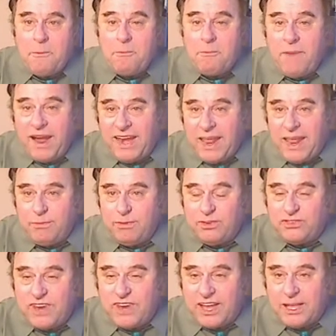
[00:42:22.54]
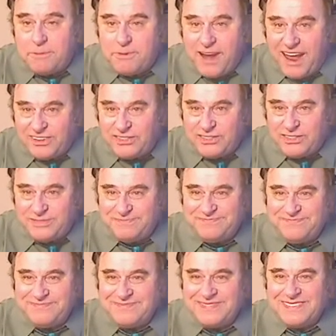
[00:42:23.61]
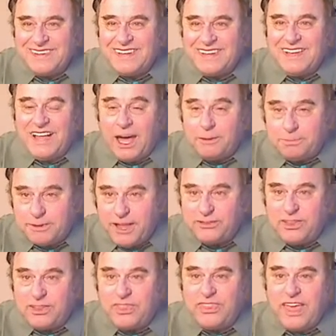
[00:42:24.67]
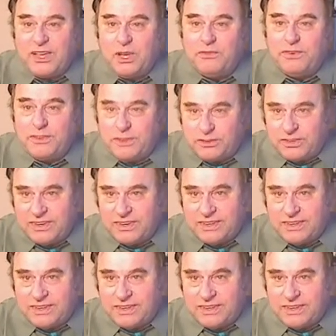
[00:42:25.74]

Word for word: My name is Jacob Prash. God bless and thank you for listening.